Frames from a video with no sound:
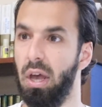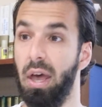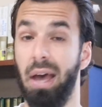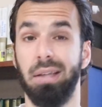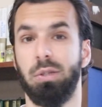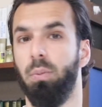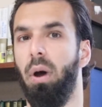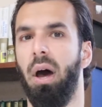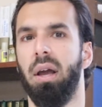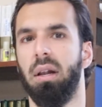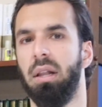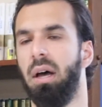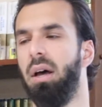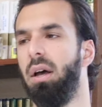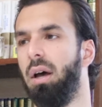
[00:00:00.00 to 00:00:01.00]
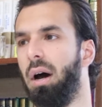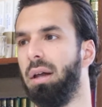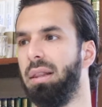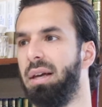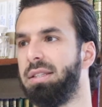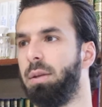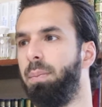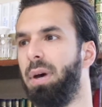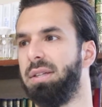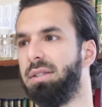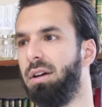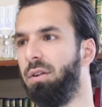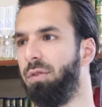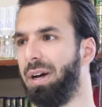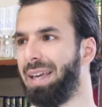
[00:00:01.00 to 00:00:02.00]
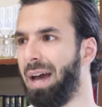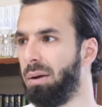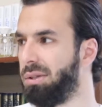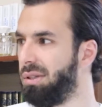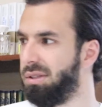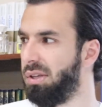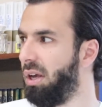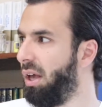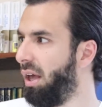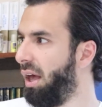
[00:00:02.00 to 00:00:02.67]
And subhanAllah, Allah is the best of accountants.